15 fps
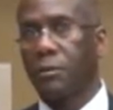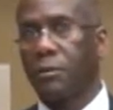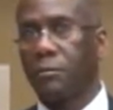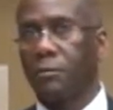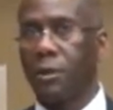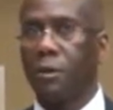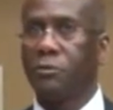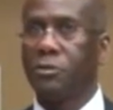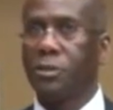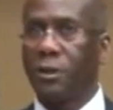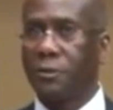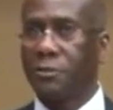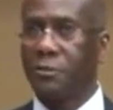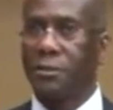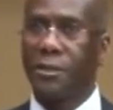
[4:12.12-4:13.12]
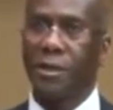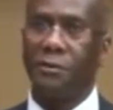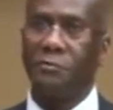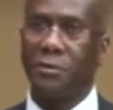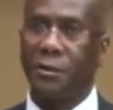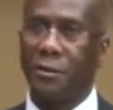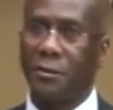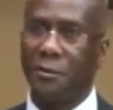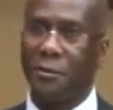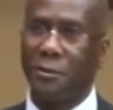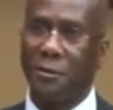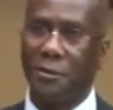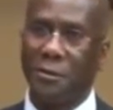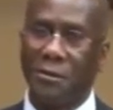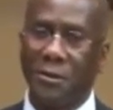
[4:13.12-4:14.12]
When I was talking to Kavion
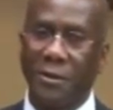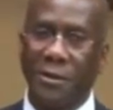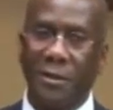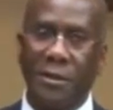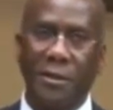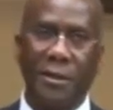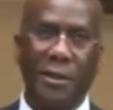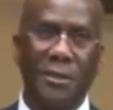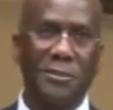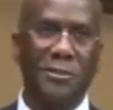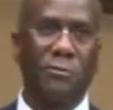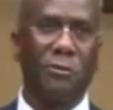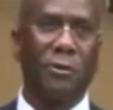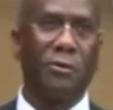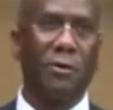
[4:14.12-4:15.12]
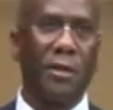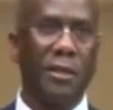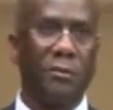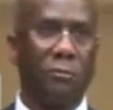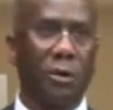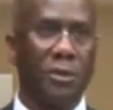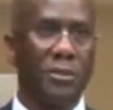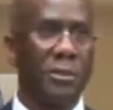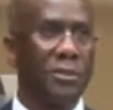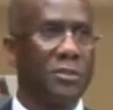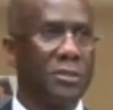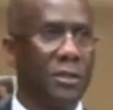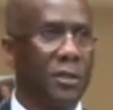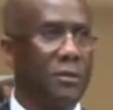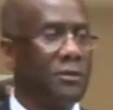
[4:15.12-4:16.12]
earlier and I asked him what grade he was, he
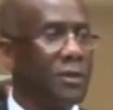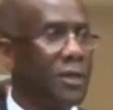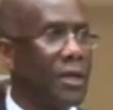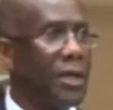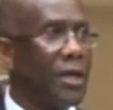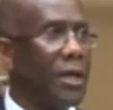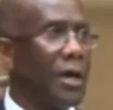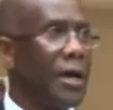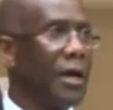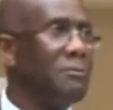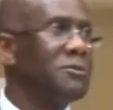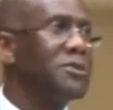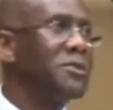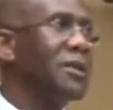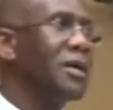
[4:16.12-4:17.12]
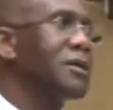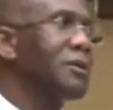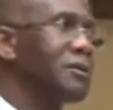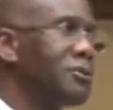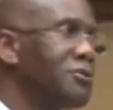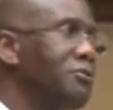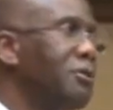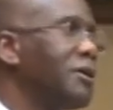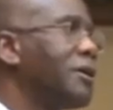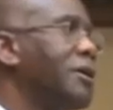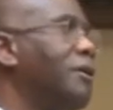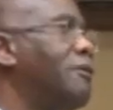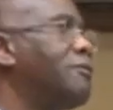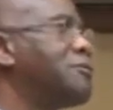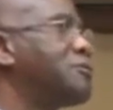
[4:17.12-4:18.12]
said, I'm second going
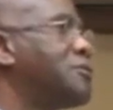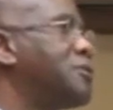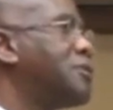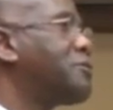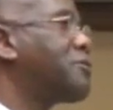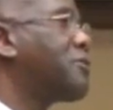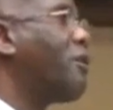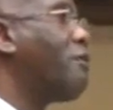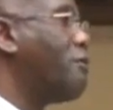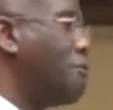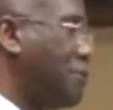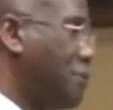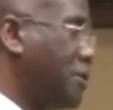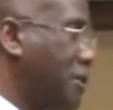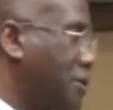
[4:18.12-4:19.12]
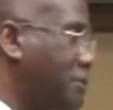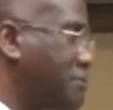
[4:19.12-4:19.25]
on to third.